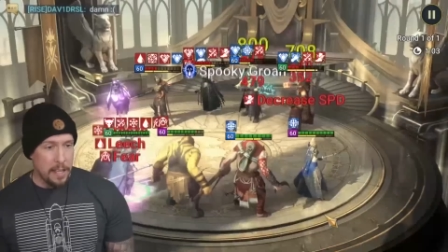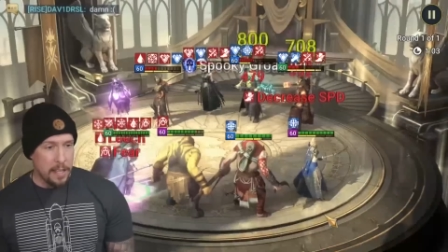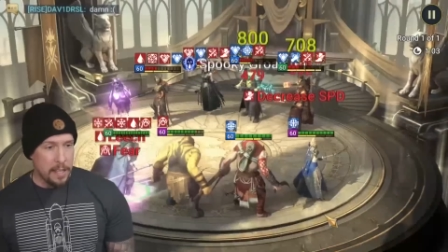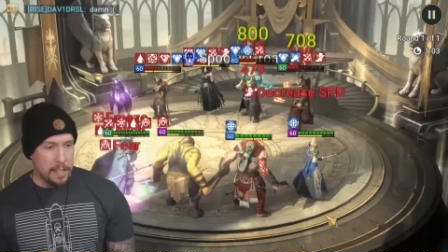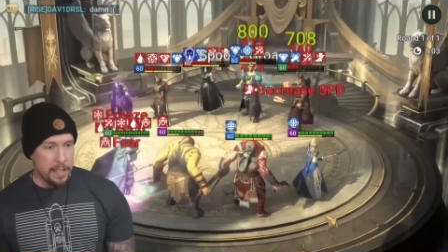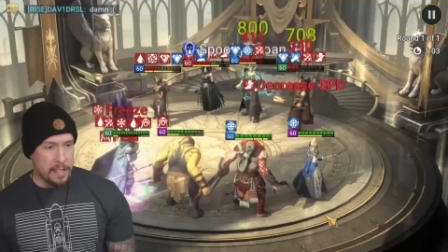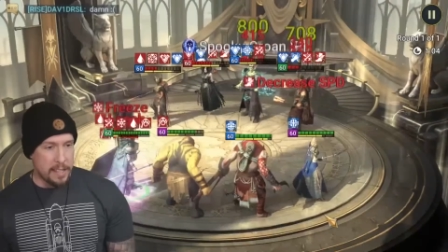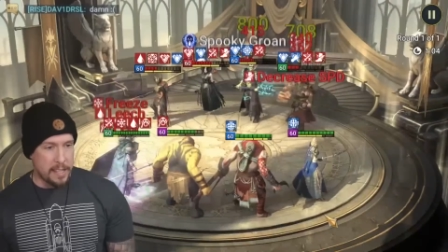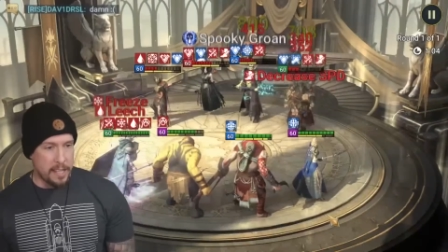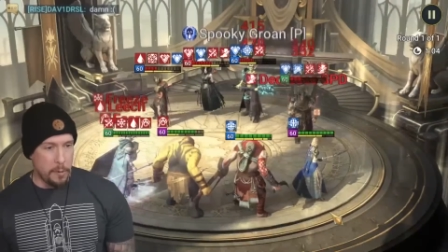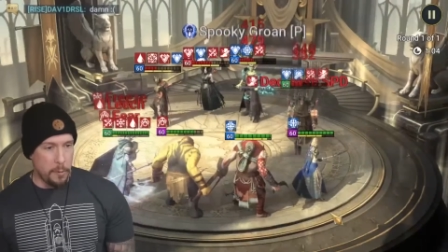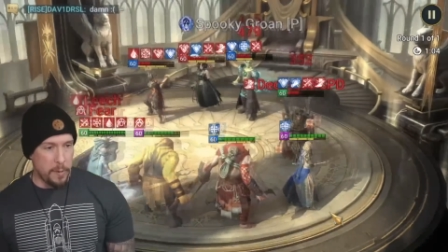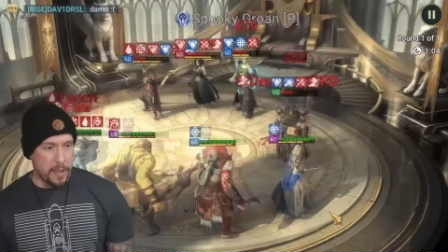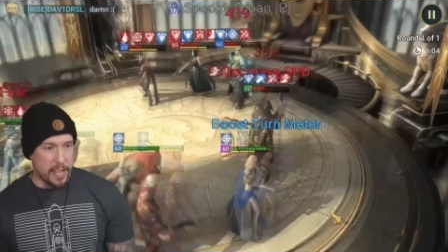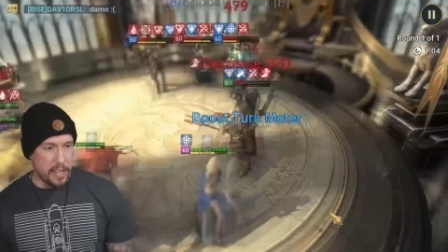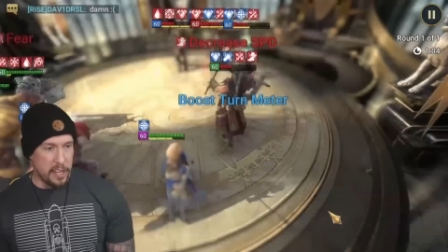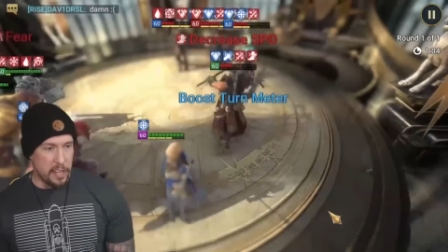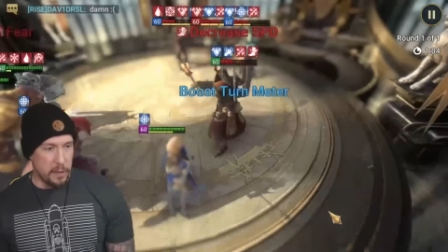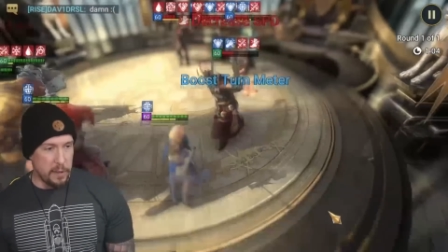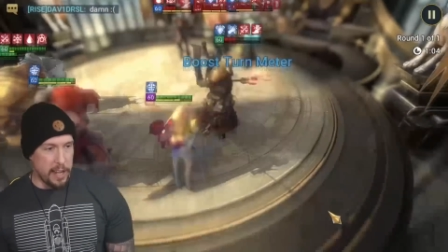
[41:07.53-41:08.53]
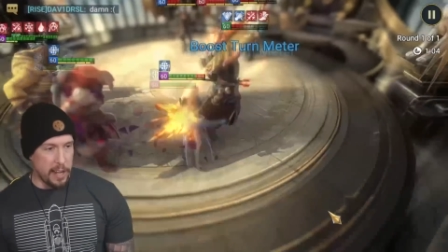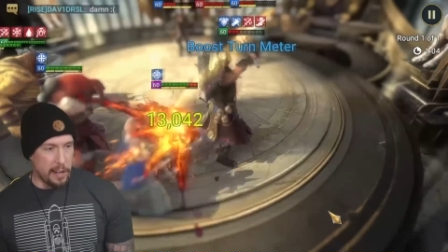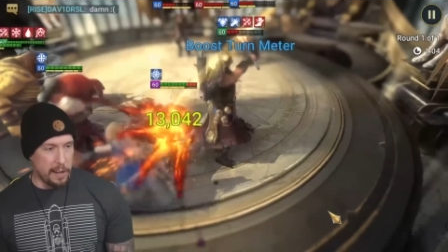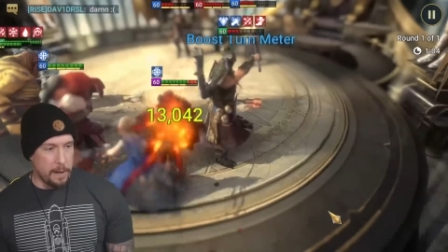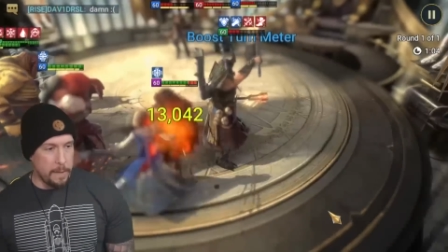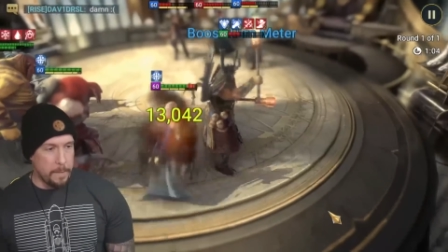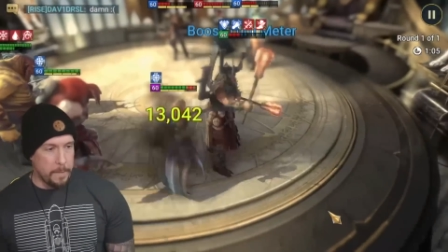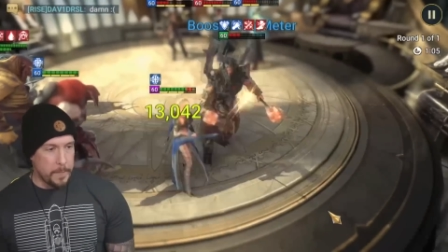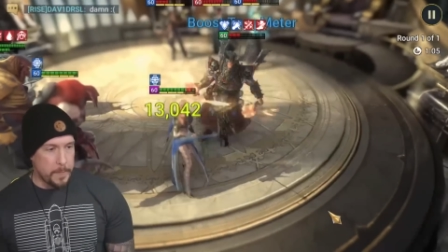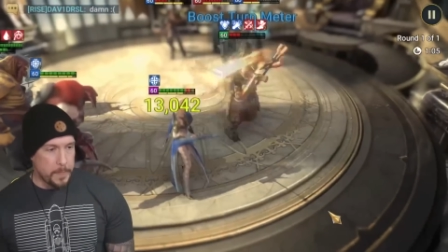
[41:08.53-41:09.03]
Let's see what we can do
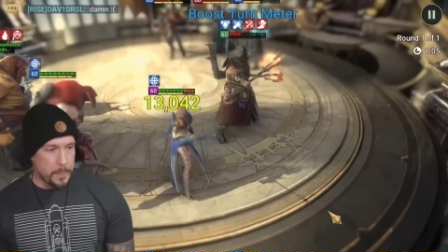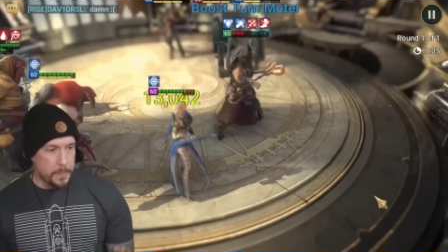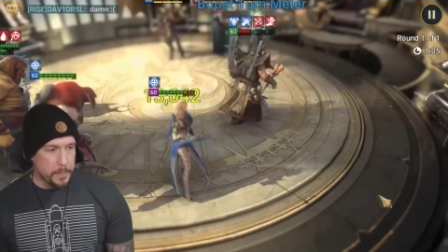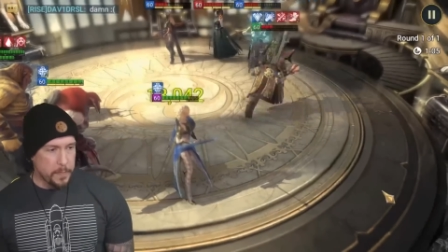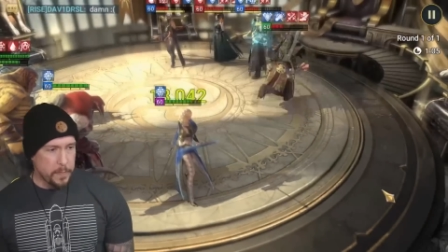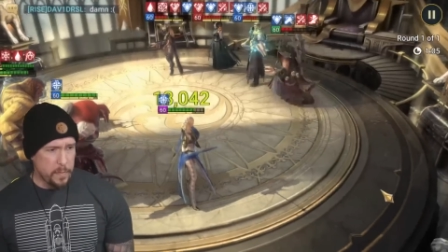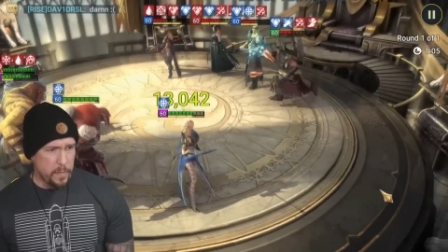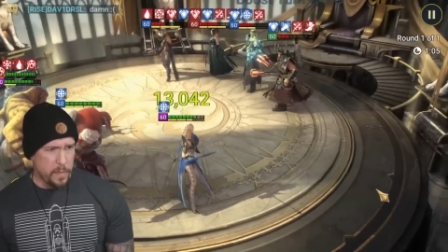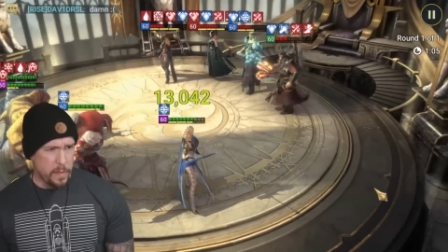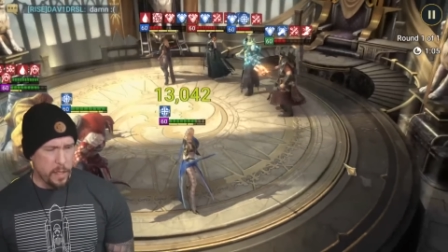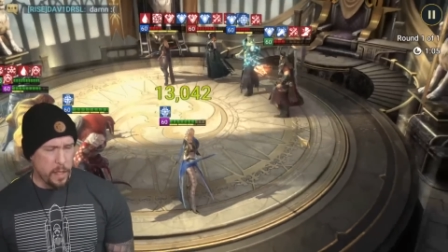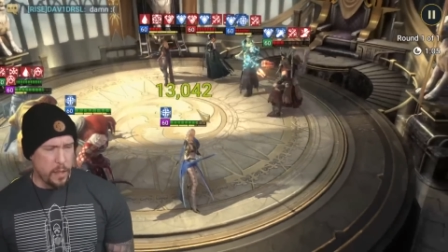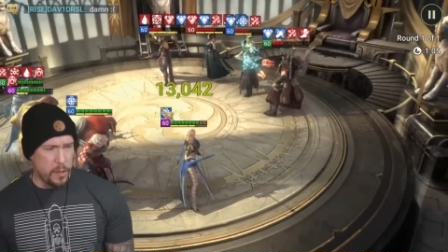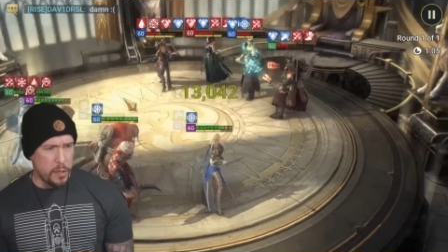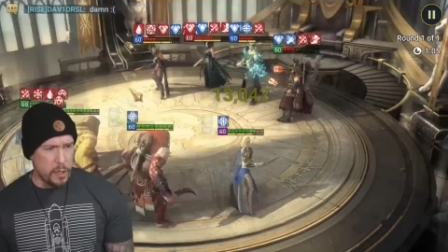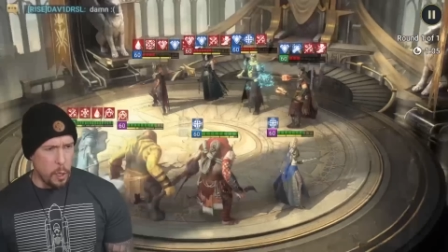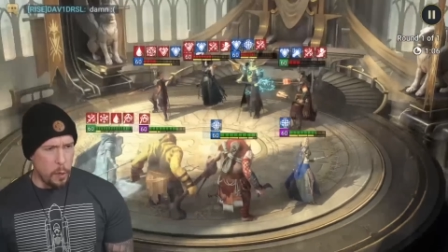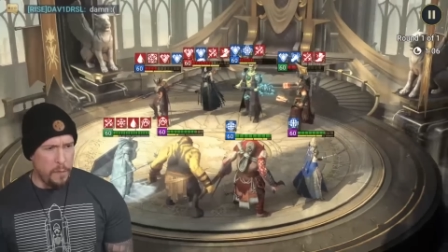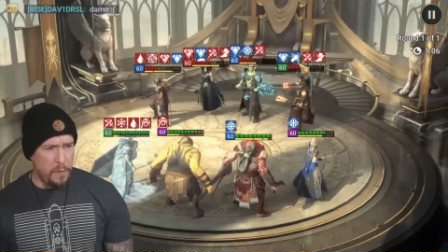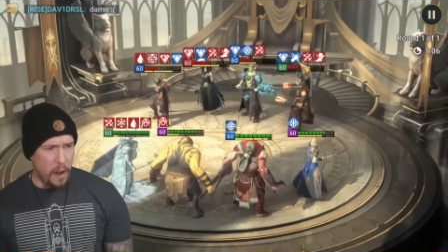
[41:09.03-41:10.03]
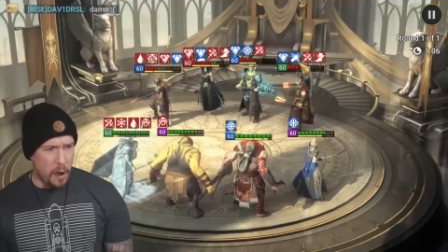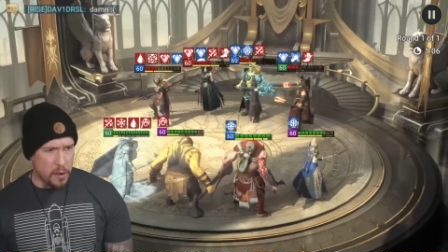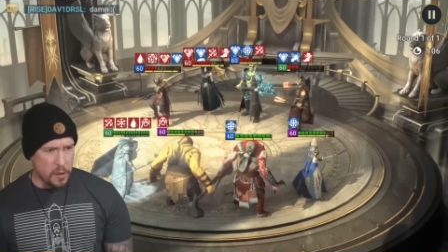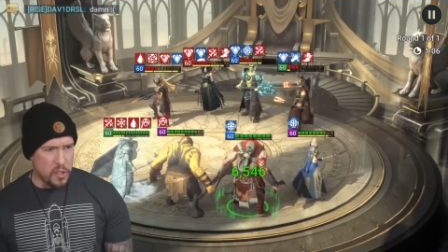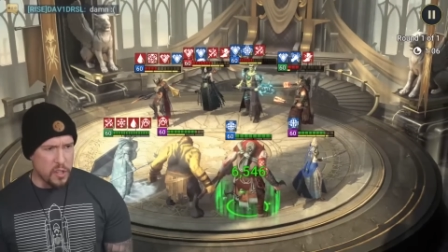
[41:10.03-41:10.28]
here. So far,